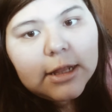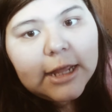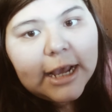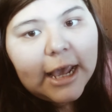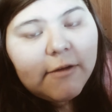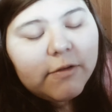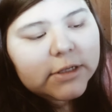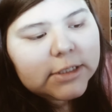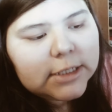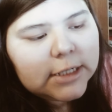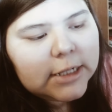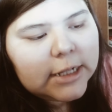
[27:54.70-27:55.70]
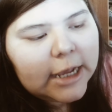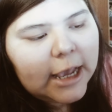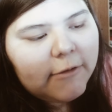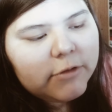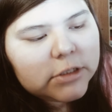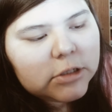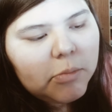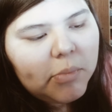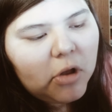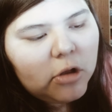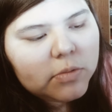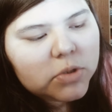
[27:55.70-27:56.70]
they gave us, and they gave us a
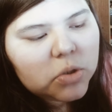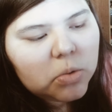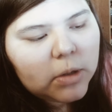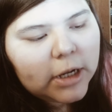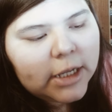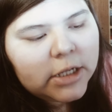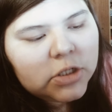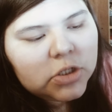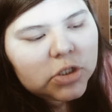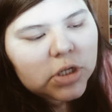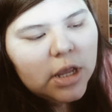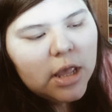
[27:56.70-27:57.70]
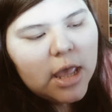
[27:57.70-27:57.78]
bulb syringe